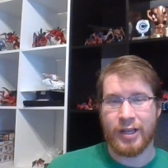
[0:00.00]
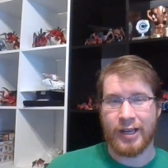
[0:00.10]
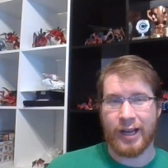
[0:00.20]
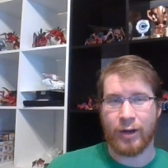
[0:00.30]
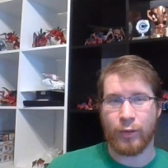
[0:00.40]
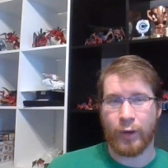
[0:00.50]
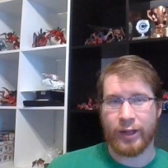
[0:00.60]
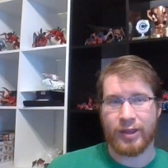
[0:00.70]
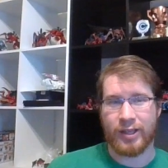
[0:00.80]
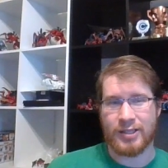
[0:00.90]
Now,
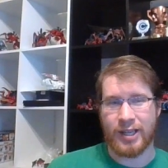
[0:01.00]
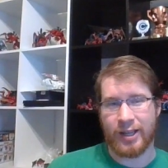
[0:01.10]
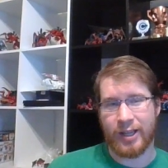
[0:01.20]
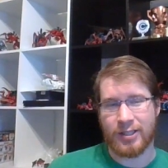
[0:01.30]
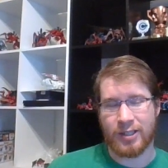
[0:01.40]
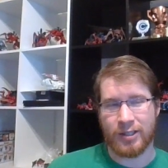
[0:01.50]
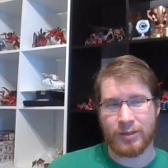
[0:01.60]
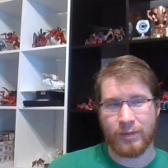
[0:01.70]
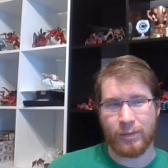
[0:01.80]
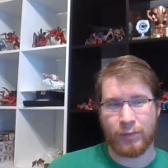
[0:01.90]
with this, I like to
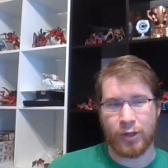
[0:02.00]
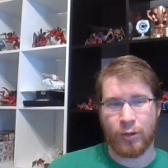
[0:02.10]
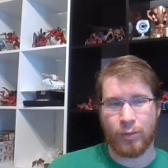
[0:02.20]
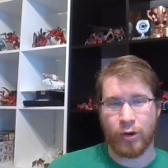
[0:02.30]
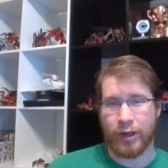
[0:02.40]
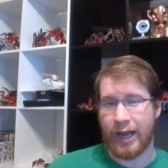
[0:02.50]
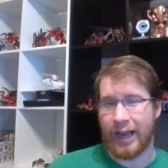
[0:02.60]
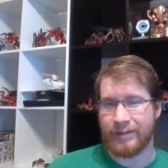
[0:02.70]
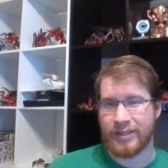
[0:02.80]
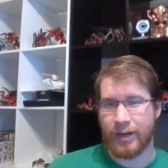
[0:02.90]
go more the
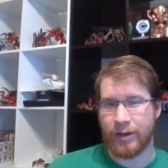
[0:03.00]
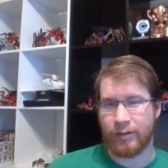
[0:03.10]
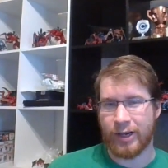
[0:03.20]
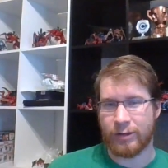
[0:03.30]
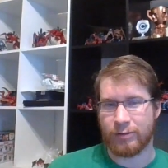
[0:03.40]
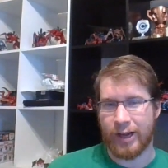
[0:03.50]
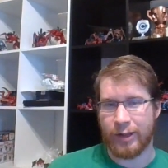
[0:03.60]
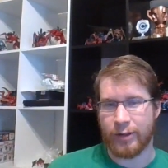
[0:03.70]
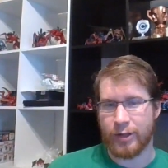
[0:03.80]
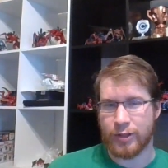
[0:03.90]
Hive Tyrant route
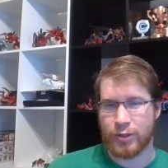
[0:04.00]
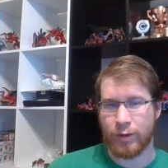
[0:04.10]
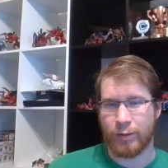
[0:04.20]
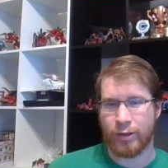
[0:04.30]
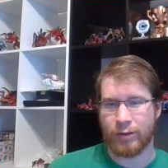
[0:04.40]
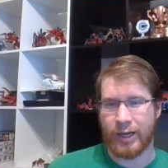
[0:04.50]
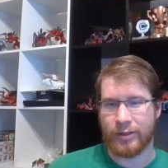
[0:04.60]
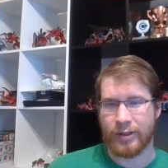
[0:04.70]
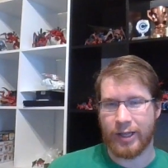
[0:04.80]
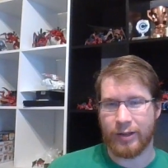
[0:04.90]
rather than the Swarmlord
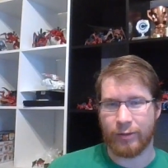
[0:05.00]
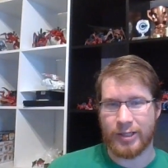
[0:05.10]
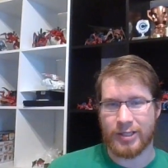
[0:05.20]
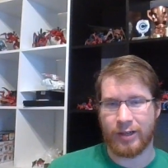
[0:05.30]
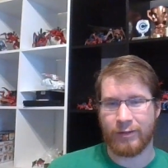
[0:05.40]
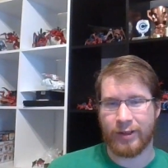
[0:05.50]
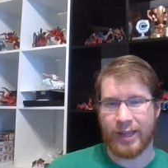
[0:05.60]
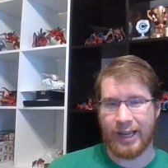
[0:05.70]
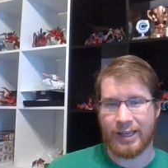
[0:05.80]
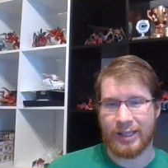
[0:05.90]
route, and the reasoning for
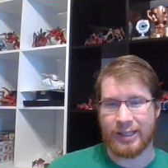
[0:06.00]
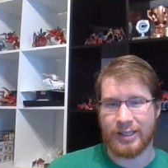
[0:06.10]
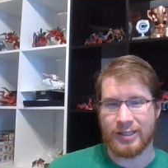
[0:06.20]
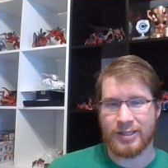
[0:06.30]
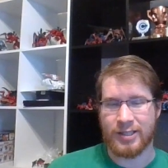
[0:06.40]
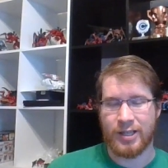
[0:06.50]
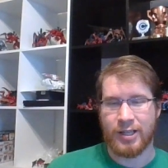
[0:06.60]
that is